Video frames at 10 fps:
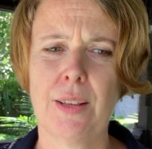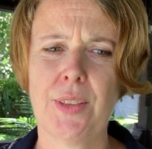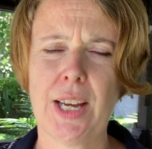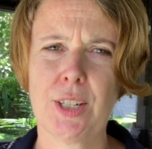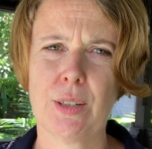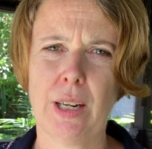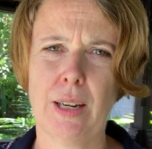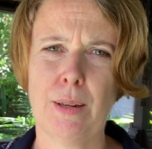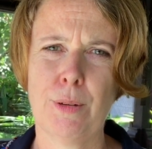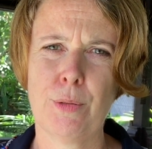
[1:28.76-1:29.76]
that
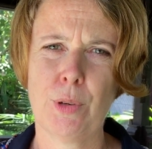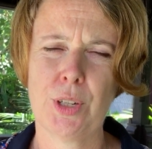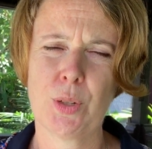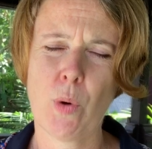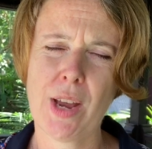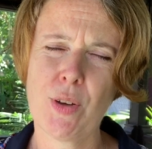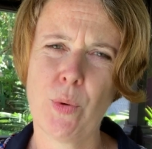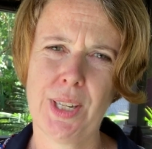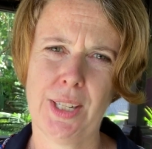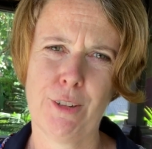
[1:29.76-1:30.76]
is a way that
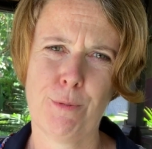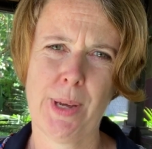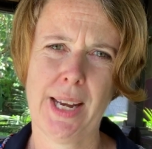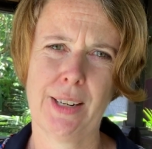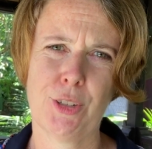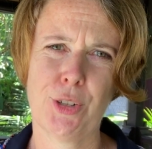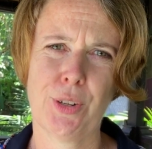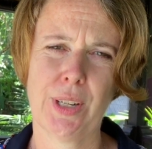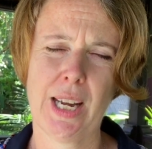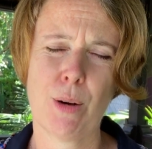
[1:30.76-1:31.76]
we can give back and
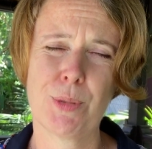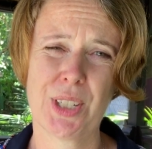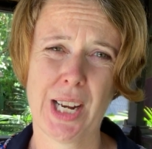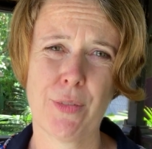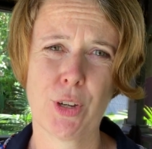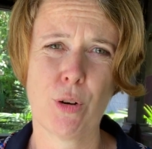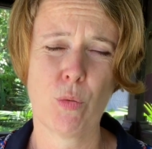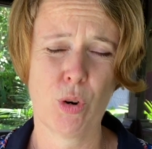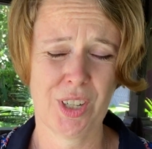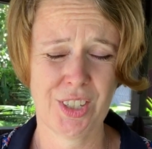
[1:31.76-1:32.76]
certainly help
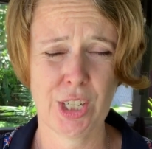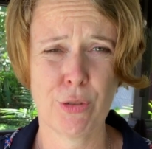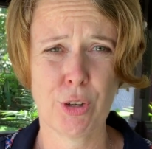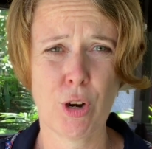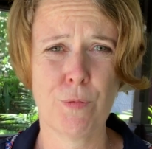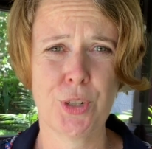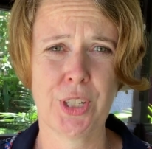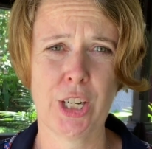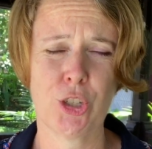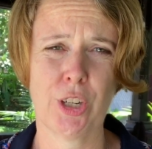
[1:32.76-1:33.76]
continue the
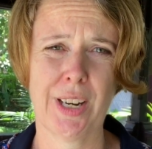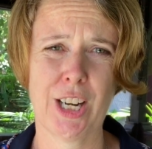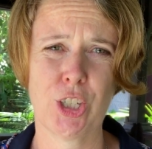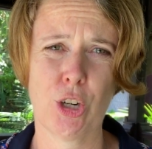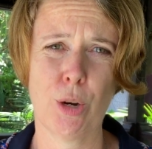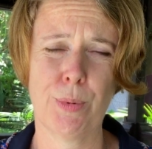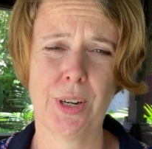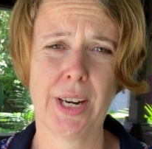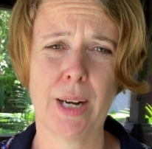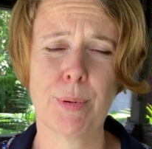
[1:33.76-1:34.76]
conversation and actually open
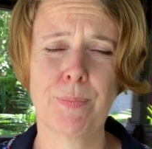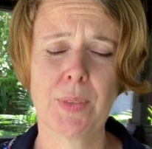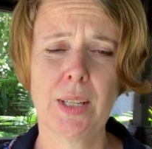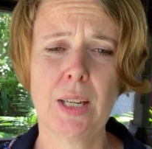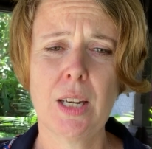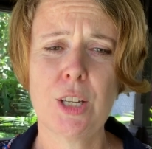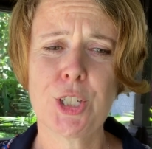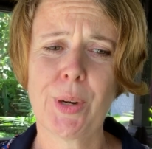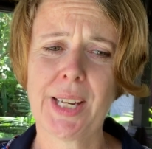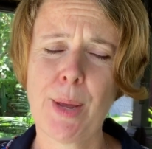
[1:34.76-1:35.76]
it up.
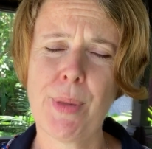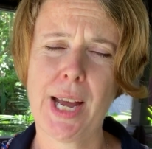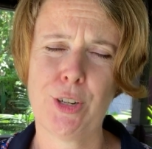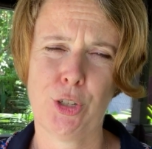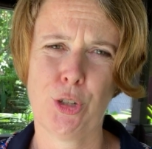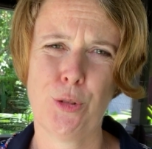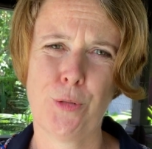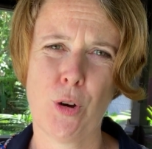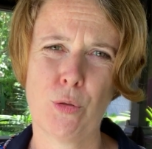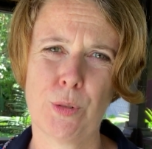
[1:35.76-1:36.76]
So our campaign is
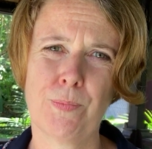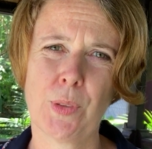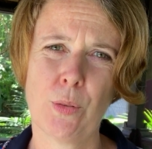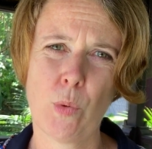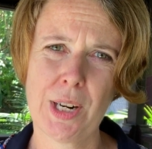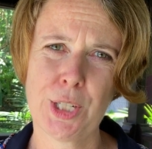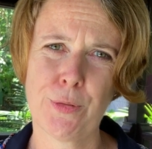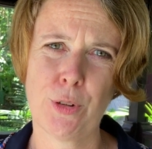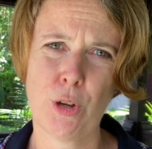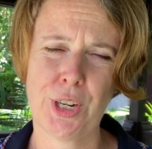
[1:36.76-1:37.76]
twofold. One is
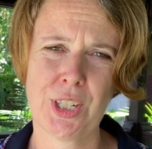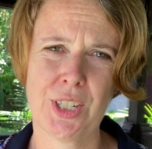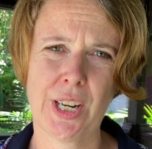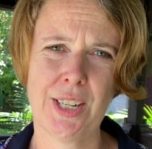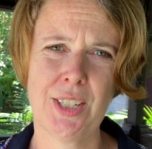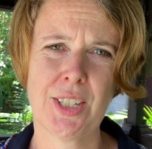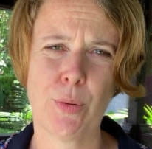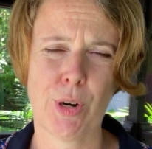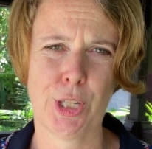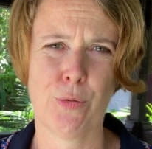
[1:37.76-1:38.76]
for learning designers
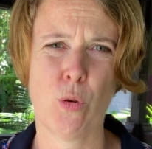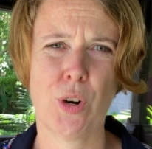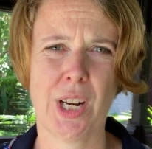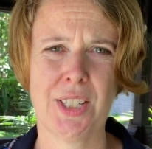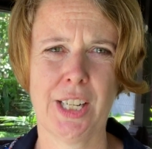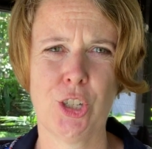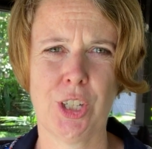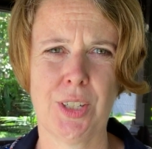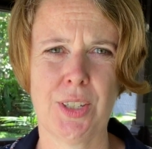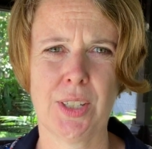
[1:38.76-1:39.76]
and one is for
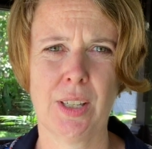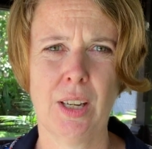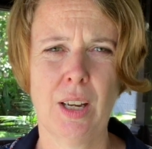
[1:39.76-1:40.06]
organisations.